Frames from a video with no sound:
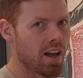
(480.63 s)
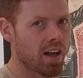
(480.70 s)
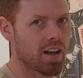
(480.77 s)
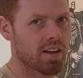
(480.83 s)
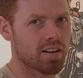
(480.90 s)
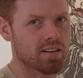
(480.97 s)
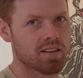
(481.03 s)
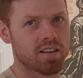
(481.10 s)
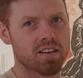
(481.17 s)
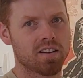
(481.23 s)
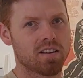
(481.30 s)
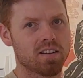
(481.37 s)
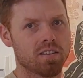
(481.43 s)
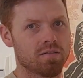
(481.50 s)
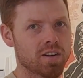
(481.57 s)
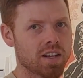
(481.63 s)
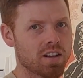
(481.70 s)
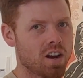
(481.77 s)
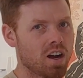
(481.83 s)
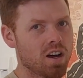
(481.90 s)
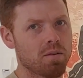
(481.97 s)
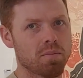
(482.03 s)
and
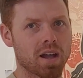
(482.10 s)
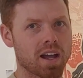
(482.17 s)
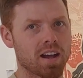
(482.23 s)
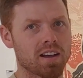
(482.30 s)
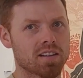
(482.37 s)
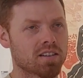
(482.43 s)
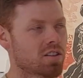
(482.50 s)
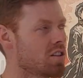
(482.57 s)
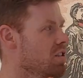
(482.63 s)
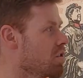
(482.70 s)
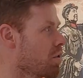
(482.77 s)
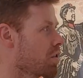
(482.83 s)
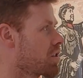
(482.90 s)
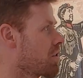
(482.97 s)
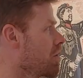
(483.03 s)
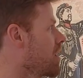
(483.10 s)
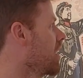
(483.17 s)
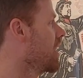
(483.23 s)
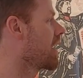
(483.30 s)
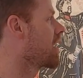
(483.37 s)
Vietnam, and North Korea, and